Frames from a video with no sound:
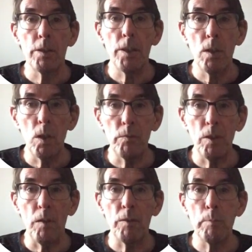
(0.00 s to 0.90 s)
The
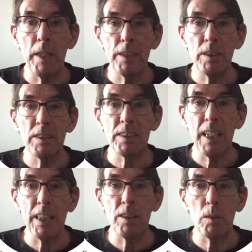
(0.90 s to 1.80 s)
author of American
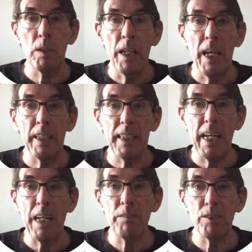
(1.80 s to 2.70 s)
Psycho and
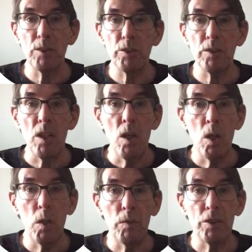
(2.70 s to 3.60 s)
half a dozen
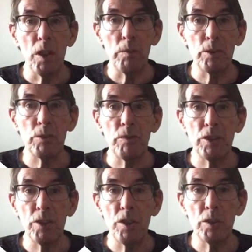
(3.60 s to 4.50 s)
other novels
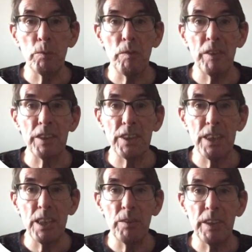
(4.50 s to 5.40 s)
returns with a
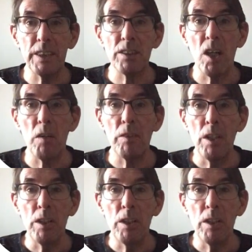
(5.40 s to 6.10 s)
series of